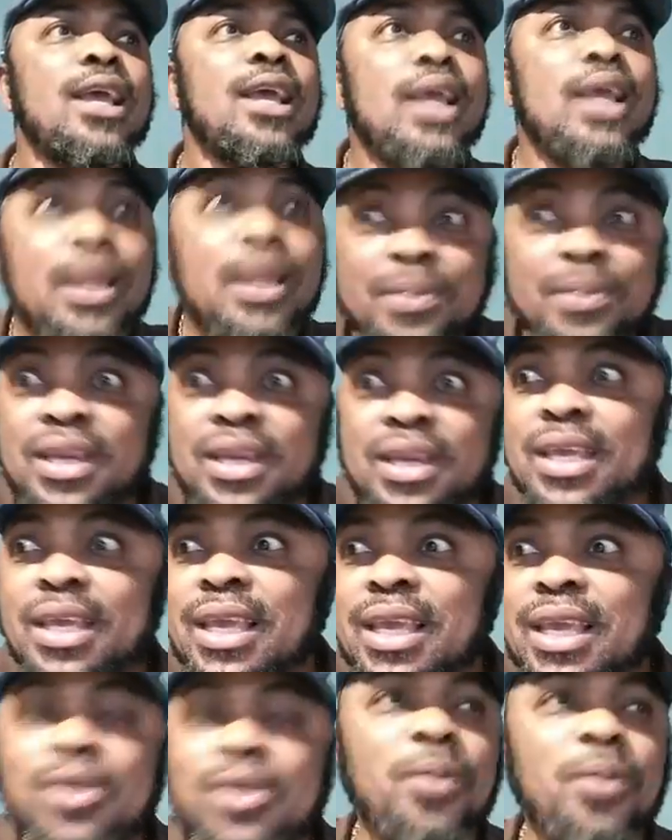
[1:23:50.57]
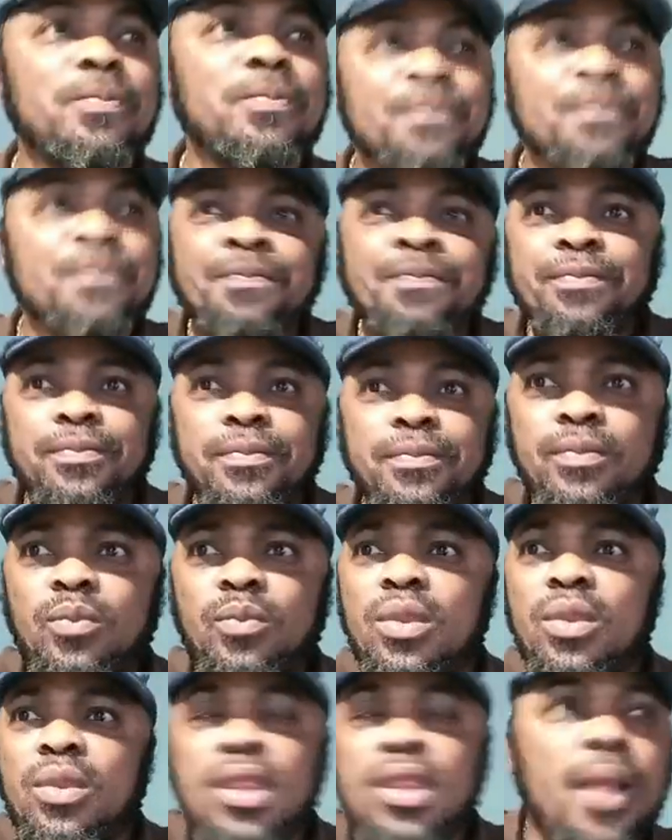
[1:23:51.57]
Benin Kingdom,
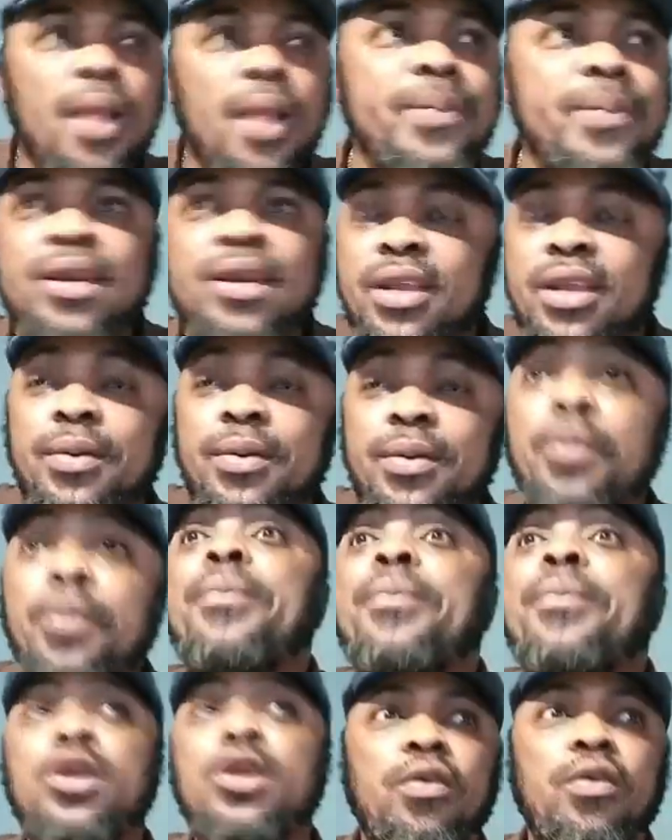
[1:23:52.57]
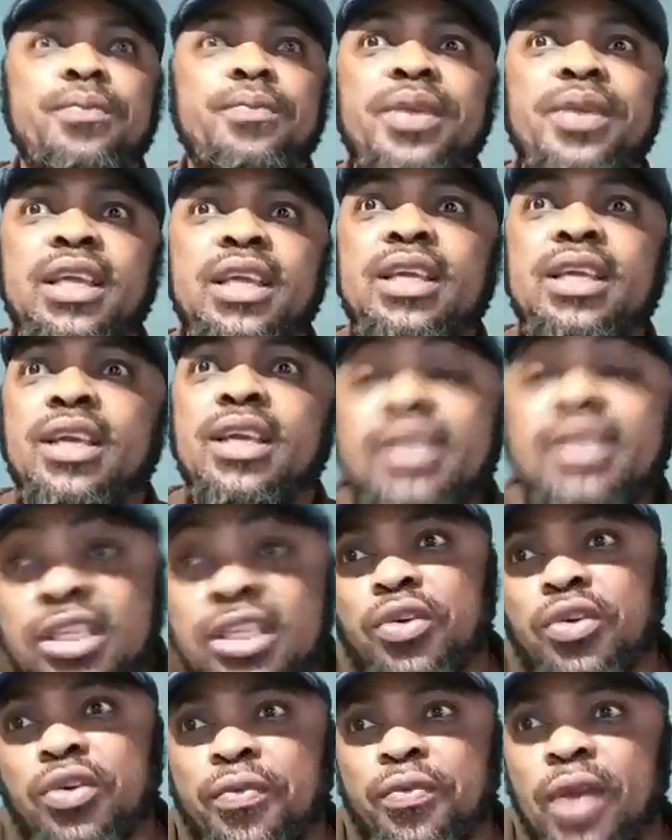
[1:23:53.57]
the Republic of Benin, this
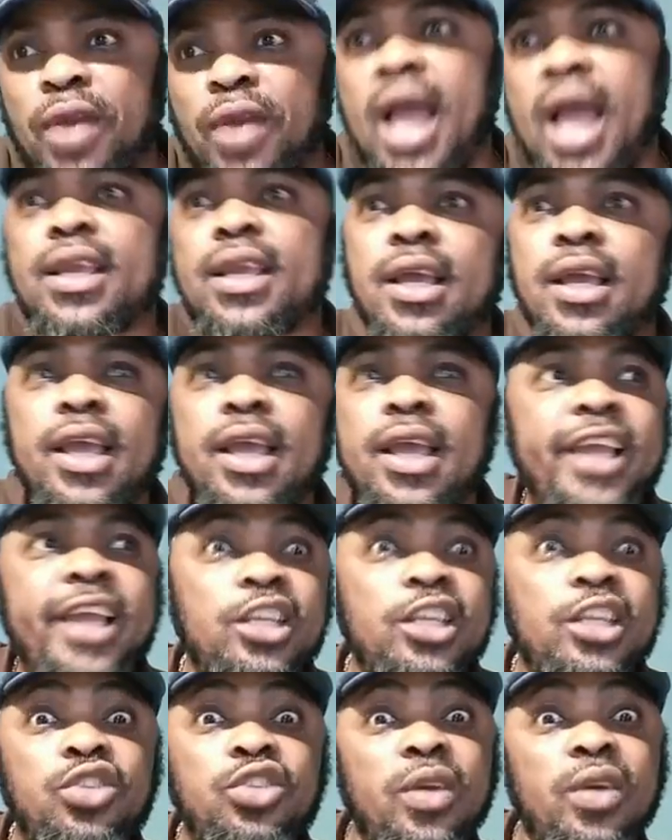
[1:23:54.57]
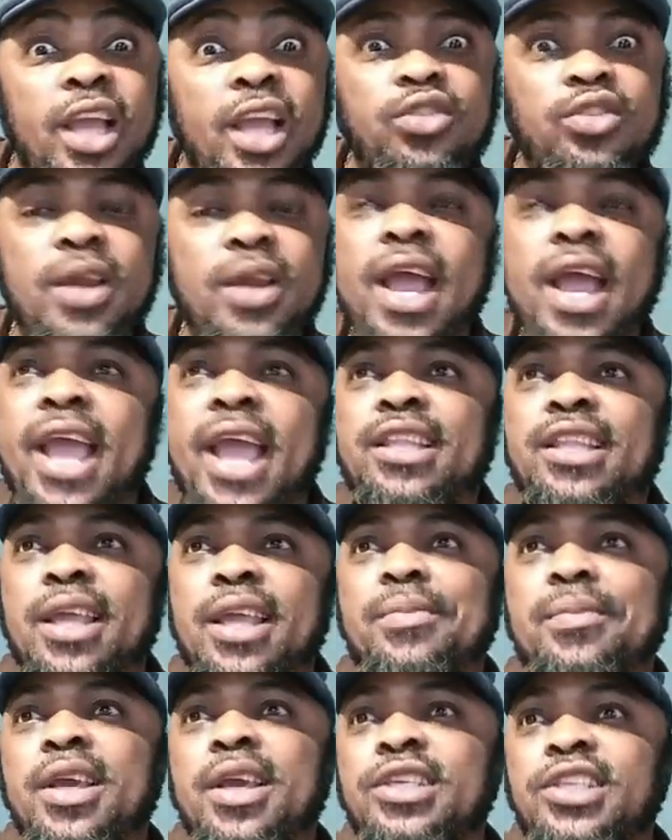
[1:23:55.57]
is your flag. This is your national
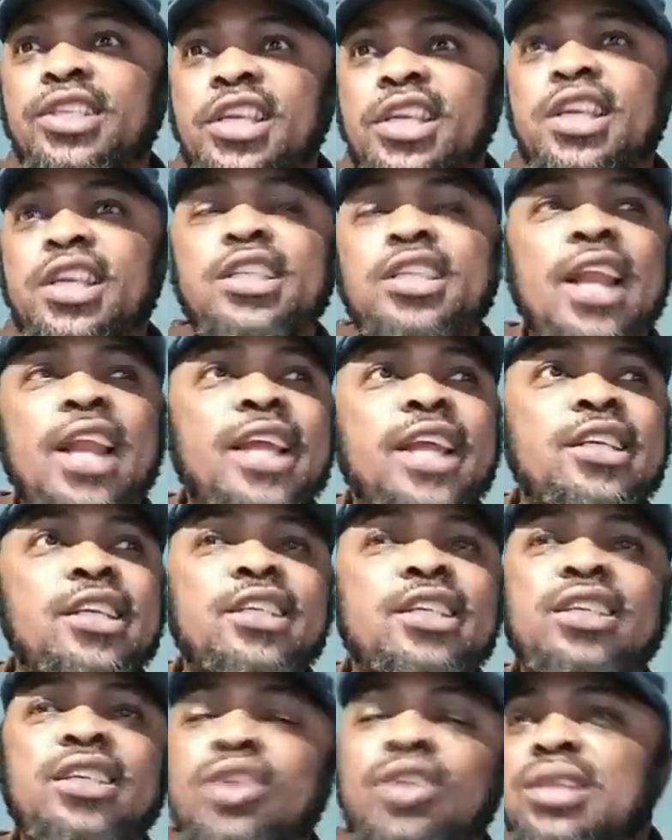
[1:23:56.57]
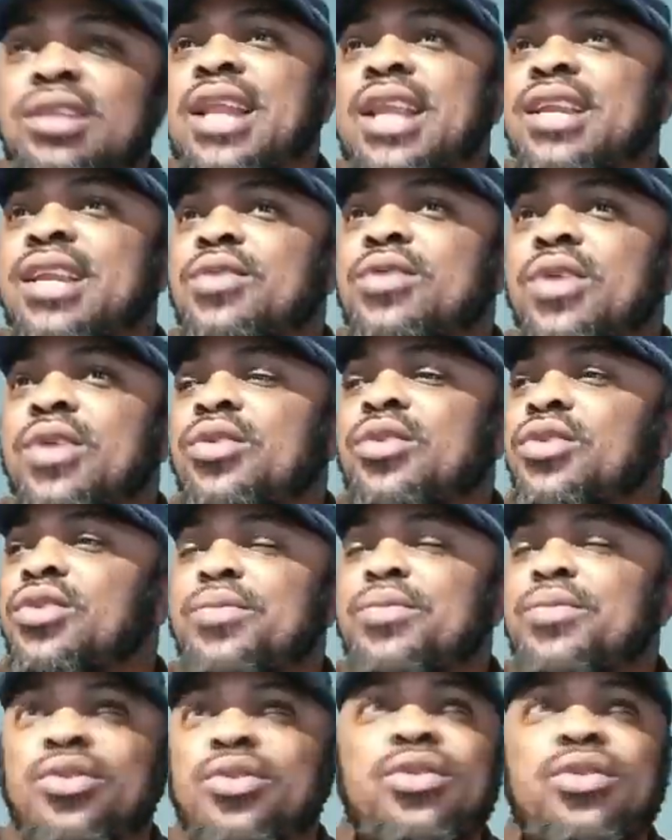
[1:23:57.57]
item. Sing it like this. Just like the way
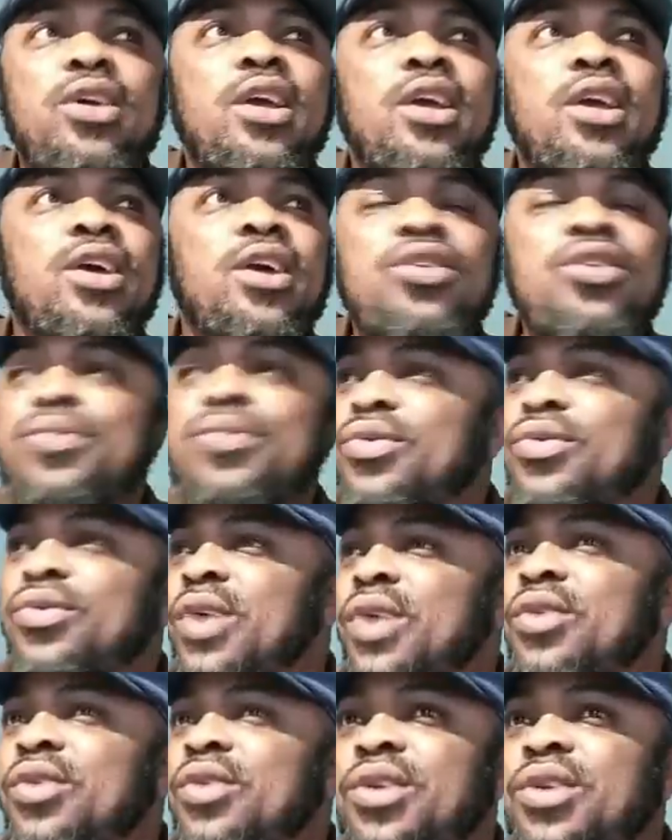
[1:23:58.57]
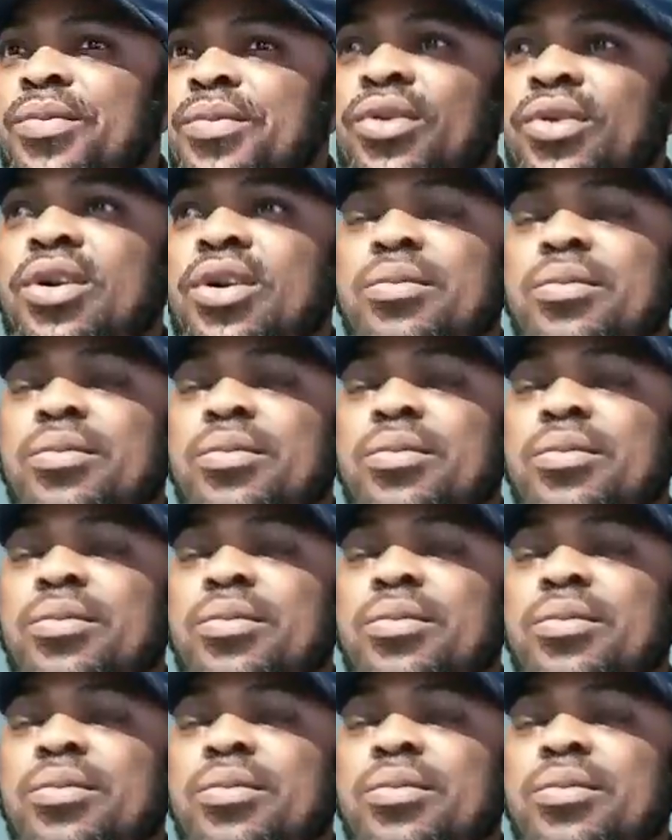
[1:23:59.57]
when Oyibo come